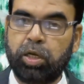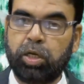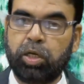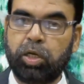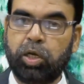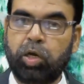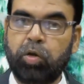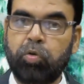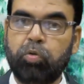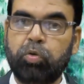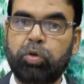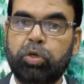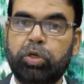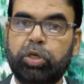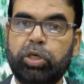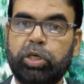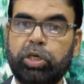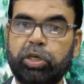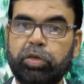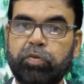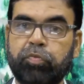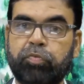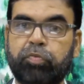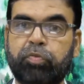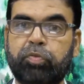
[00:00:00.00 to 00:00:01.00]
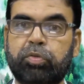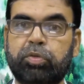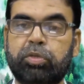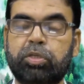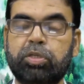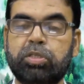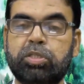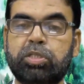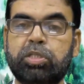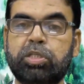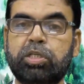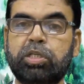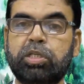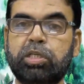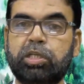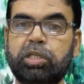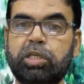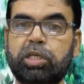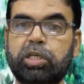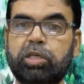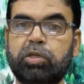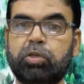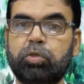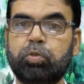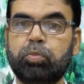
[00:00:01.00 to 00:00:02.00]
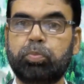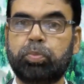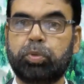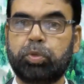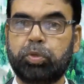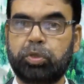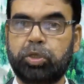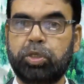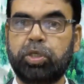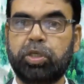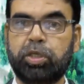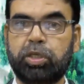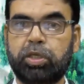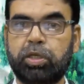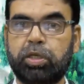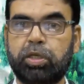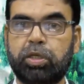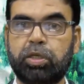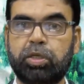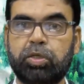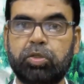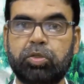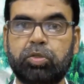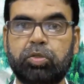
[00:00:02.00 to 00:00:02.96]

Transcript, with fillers: Now, if the C-reactive protein,